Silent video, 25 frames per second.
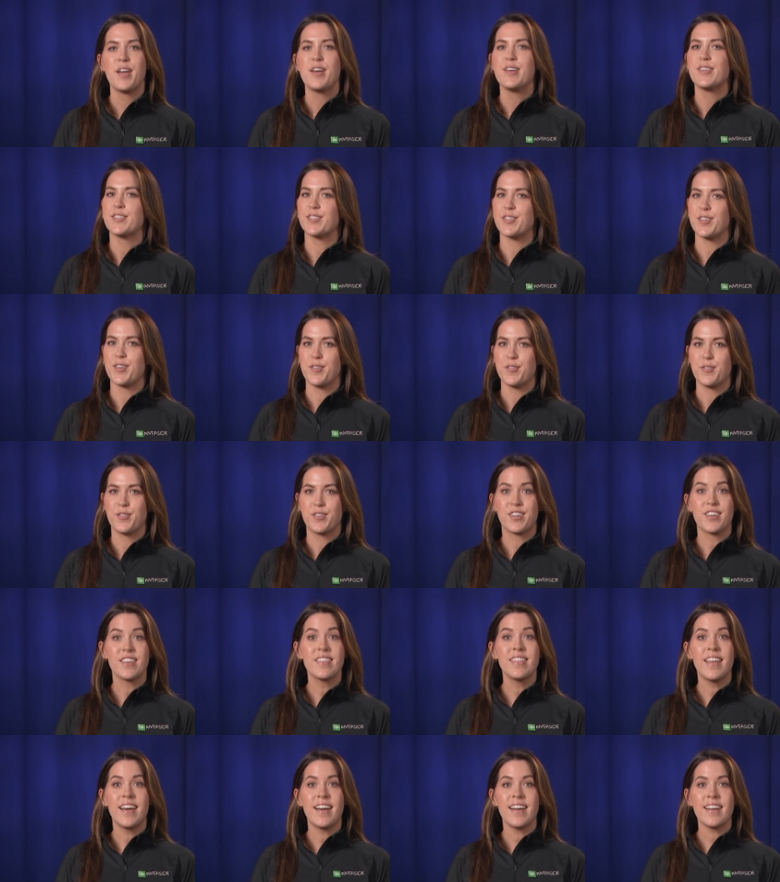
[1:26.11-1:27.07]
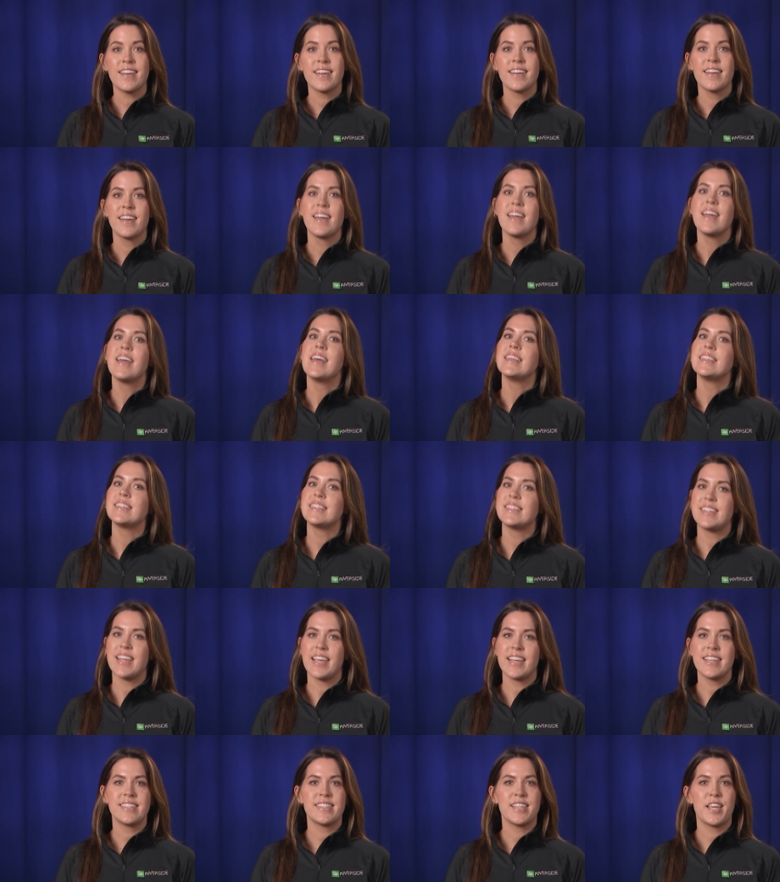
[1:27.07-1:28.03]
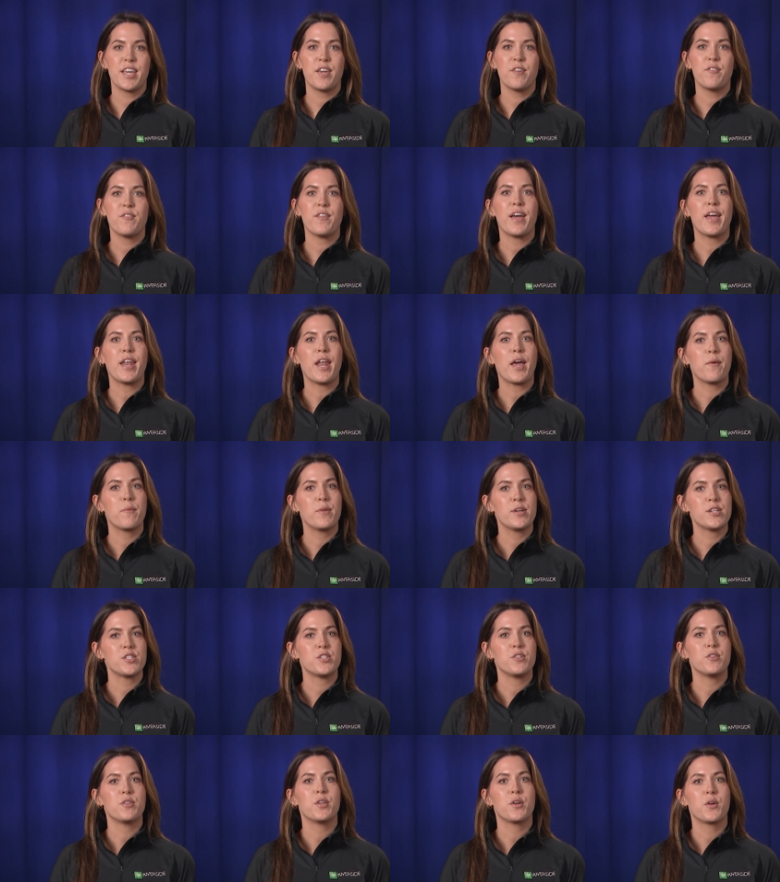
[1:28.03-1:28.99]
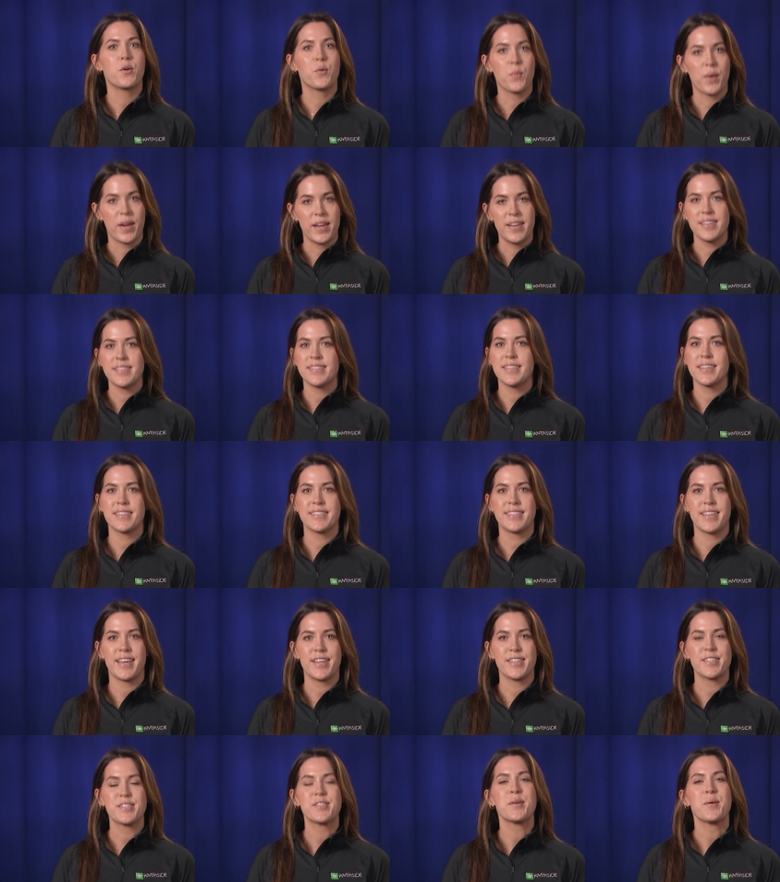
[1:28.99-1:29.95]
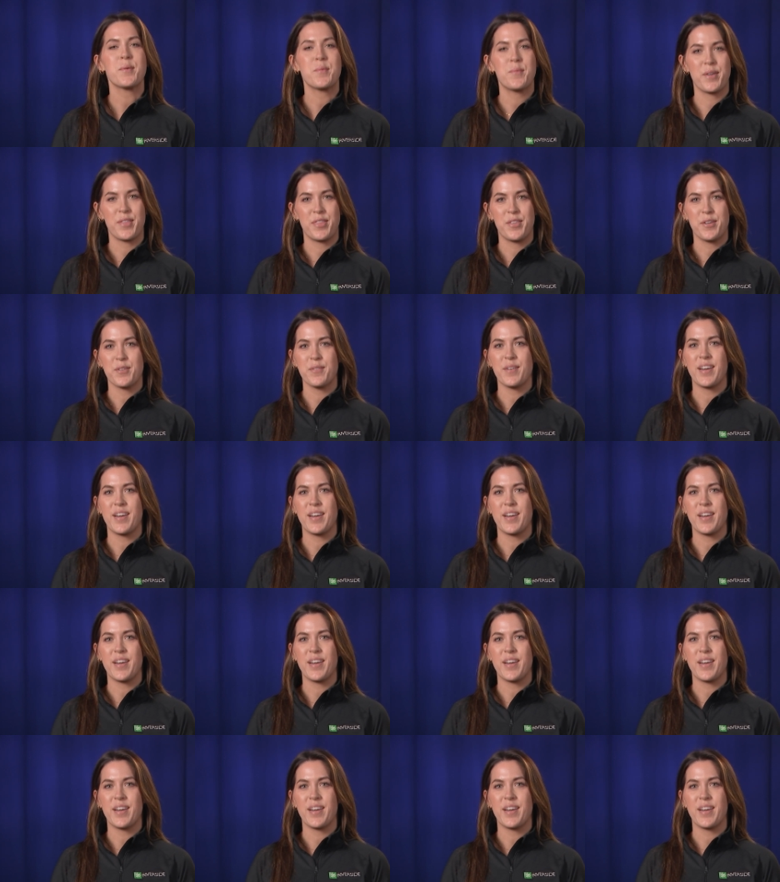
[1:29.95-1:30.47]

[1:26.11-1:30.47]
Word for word: So good luck, stay safe, and I wish you the greatest success with your